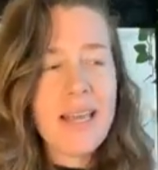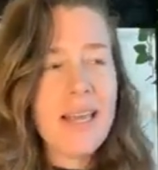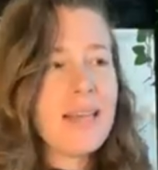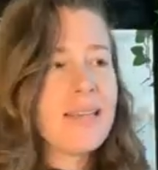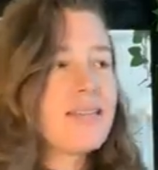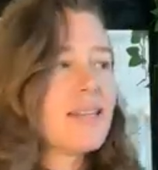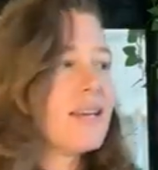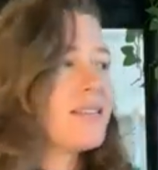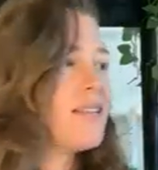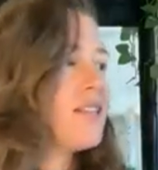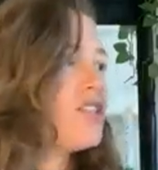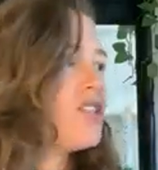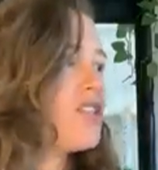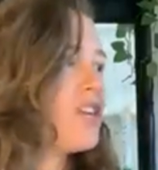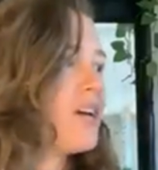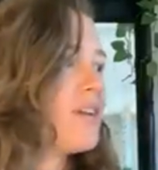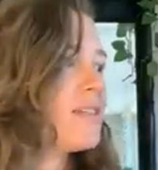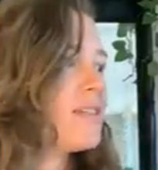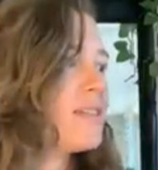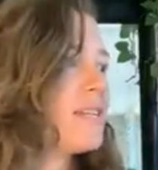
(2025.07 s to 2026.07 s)
It doesn't
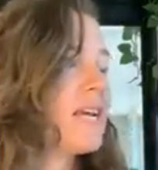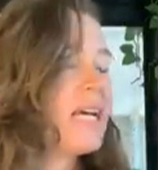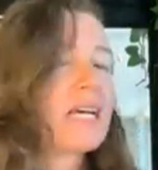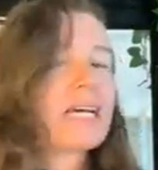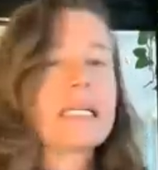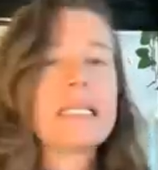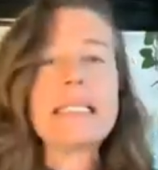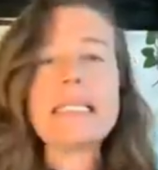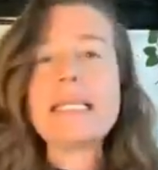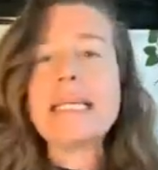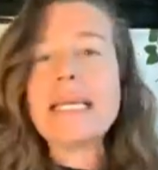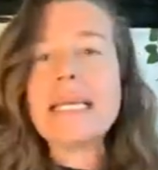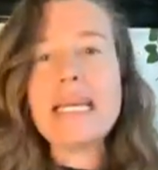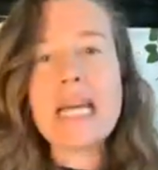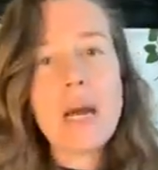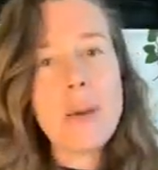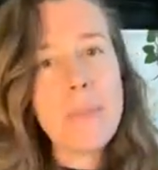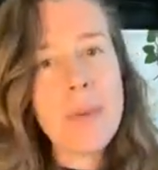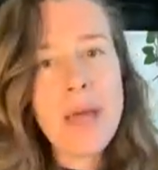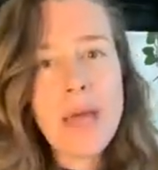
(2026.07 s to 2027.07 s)
just clean
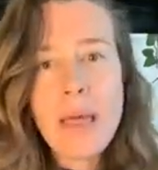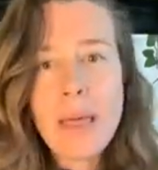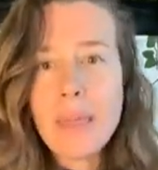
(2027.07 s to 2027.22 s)
up